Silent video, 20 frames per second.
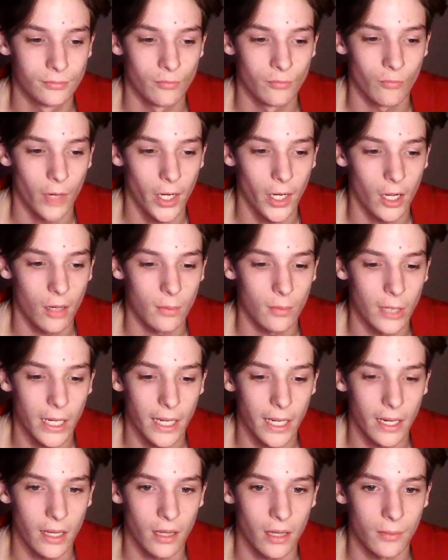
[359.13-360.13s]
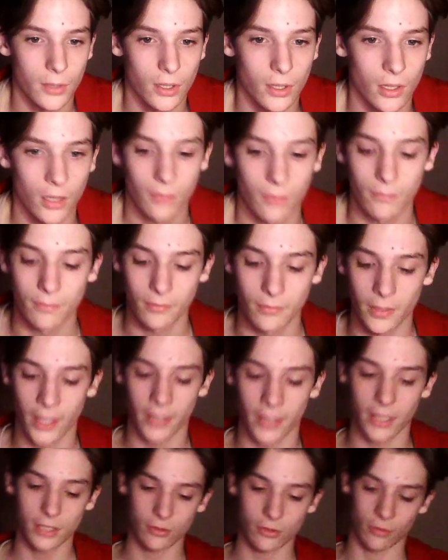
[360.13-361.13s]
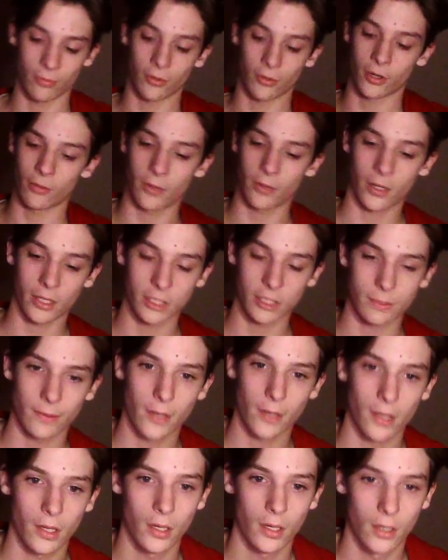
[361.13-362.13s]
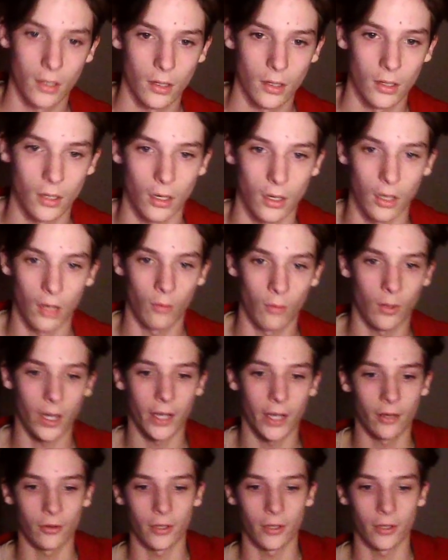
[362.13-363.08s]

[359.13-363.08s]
Right now I'm on my academic team, and that's going pretty well. I spent a while